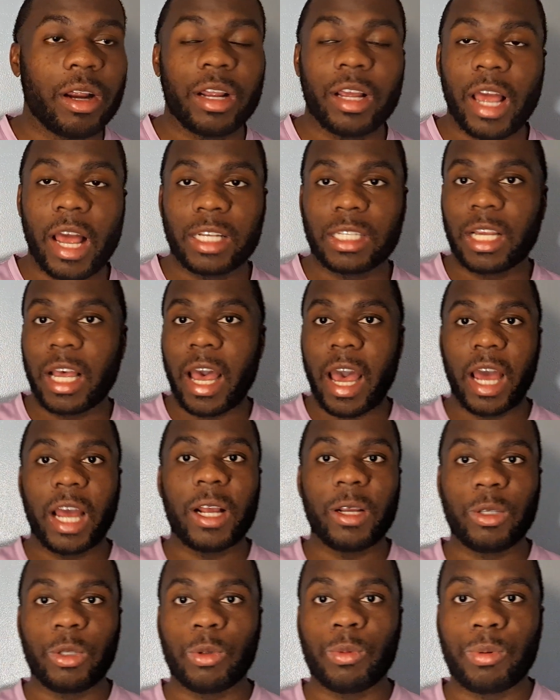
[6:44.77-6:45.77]
he has an
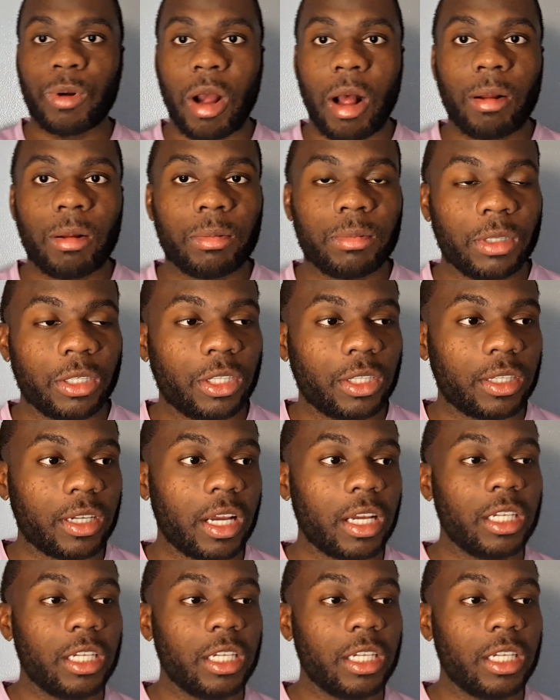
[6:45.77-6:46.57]
attitude problem and shit.